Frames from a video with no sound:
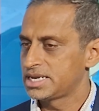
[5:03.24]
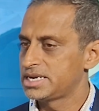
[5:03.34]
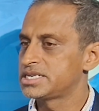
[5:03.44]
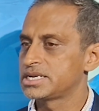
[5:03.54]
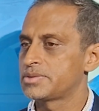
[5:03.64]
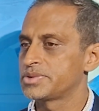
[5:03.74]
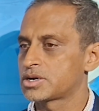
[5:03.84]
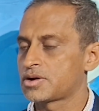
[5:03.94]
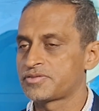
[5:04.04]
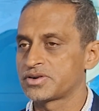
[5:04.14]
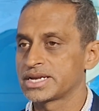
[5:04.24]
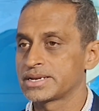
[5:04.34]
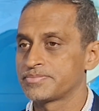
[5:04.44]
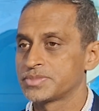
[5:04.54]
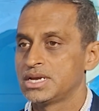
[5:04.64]
In India, we are
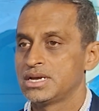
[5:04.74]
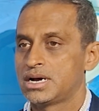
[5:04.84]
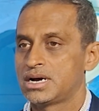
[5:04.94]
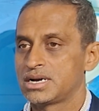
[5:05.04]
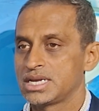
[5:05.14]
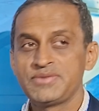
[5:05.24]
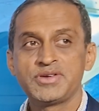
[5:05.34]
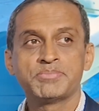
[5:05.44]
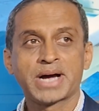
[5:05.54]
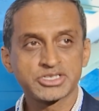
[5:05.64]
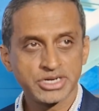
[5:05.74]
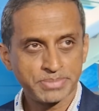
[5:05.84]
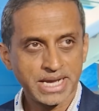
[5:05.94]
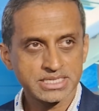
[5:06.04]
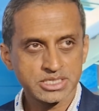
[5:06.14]
offering EV battery
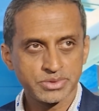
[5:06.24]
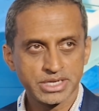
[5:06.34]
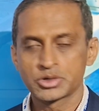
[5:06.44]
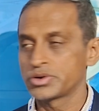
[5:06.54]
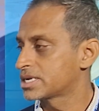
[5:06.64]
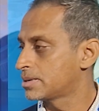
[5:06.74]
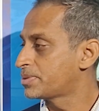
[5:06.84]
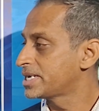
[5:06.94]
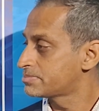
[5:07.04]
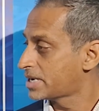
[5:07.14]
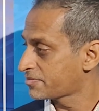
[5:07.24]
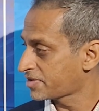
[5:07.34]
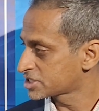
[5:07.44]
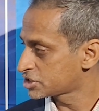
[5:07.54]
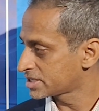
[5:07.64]
packs. We are doing complete
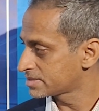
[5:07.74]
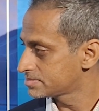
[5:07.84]
manufacturing.